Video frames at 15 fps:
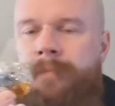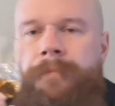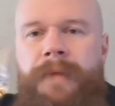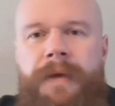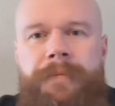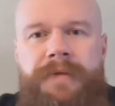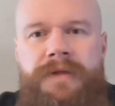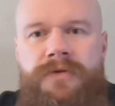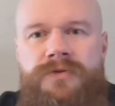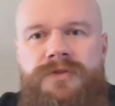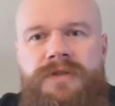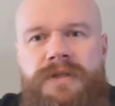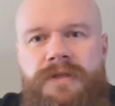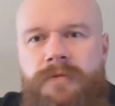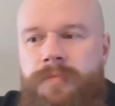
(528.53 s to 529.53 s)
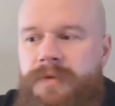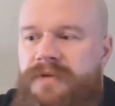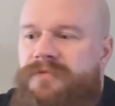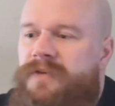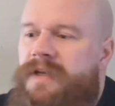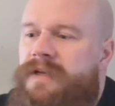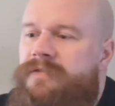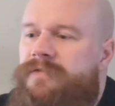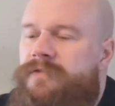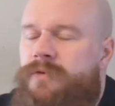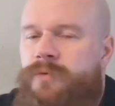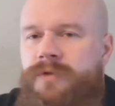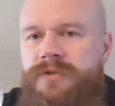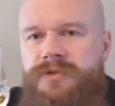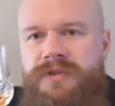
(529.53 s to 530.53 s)
maybe there's a little bit of
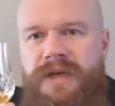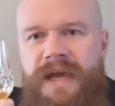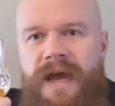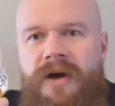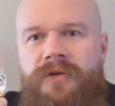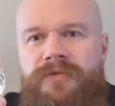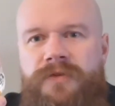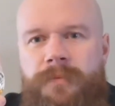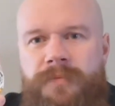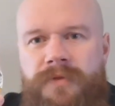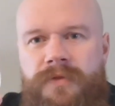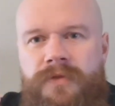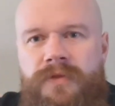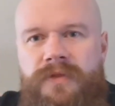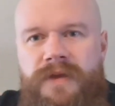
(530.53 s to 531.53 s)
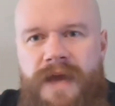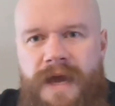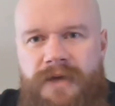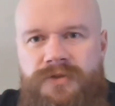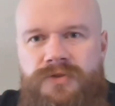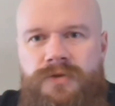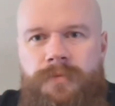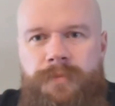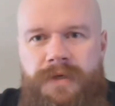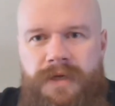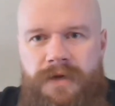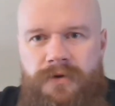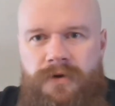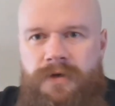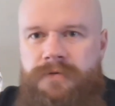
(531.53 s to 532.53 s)
influence now from the actual
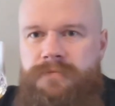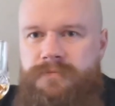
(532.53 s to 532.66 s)
Madeira.